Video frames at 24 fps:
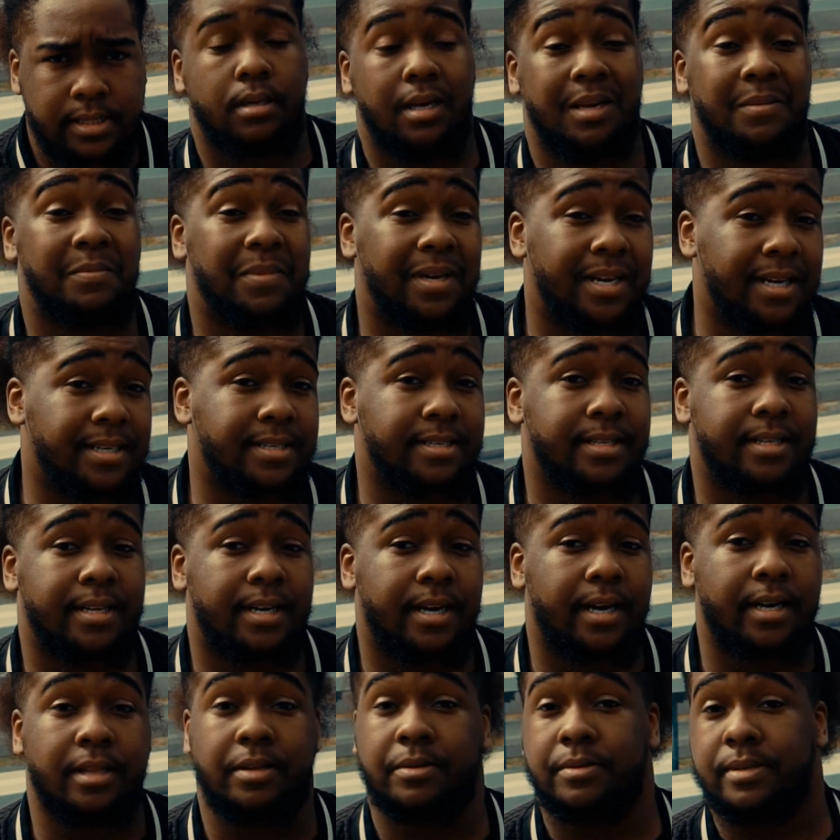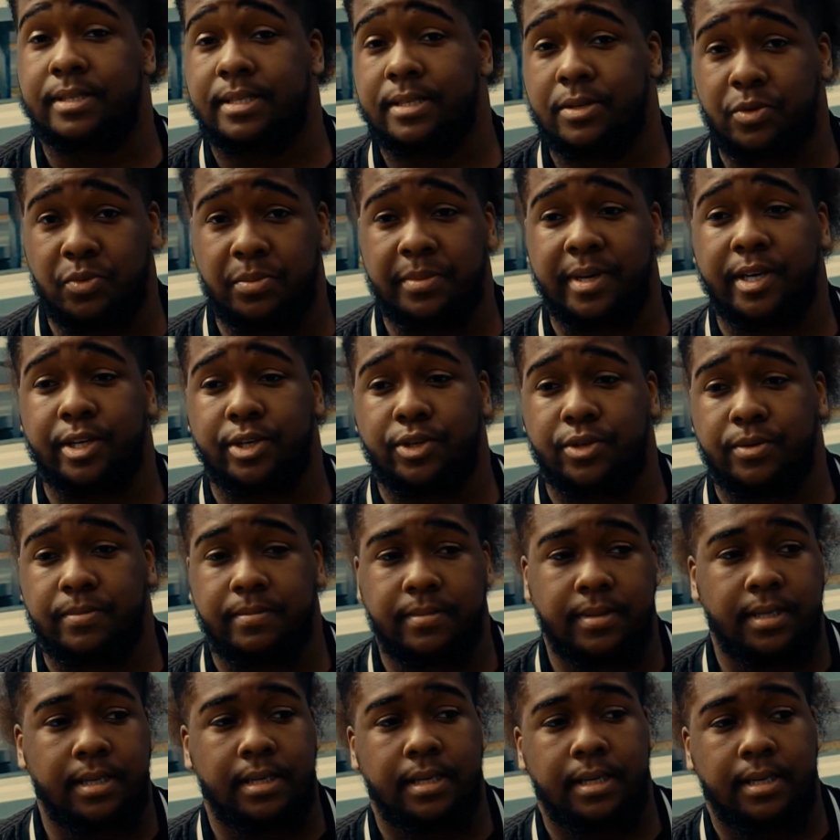And because of that, I learned so much.
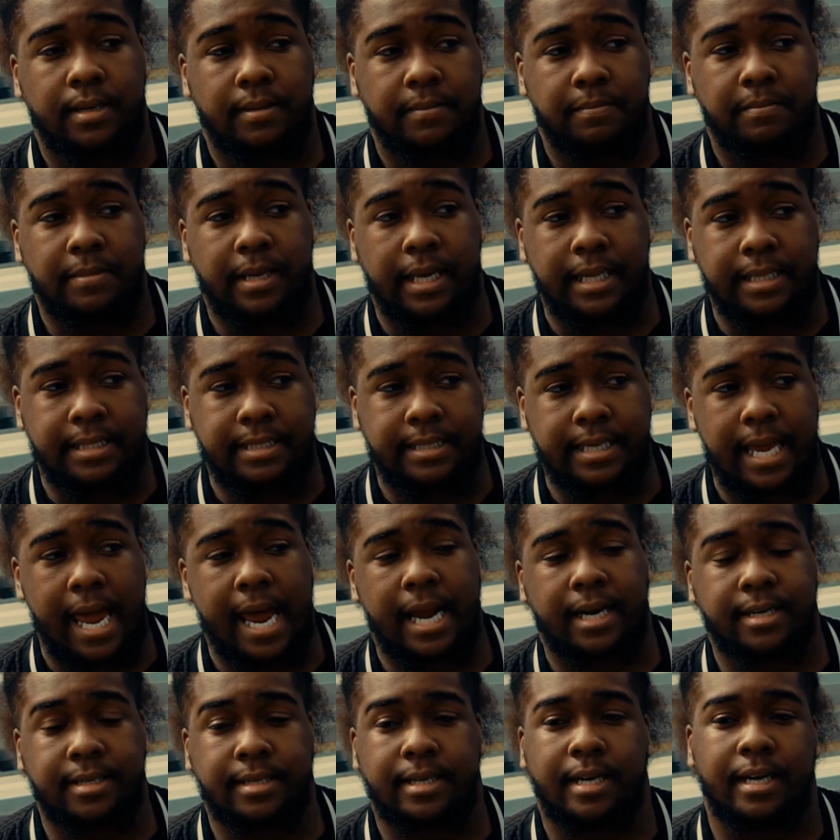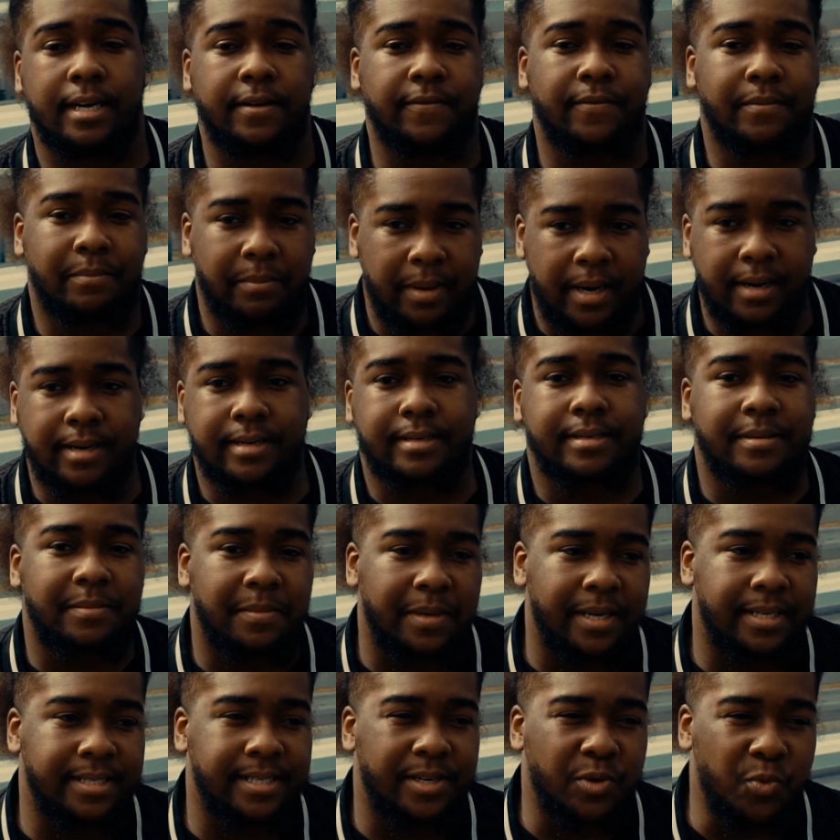It's actually kind of embarrassing
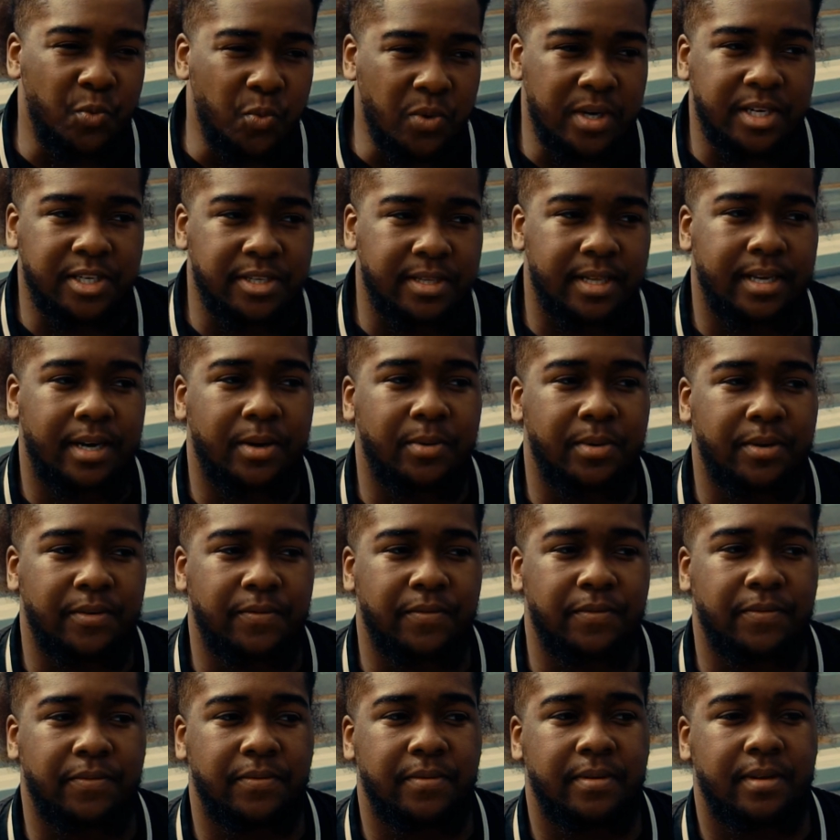because I wish that I would have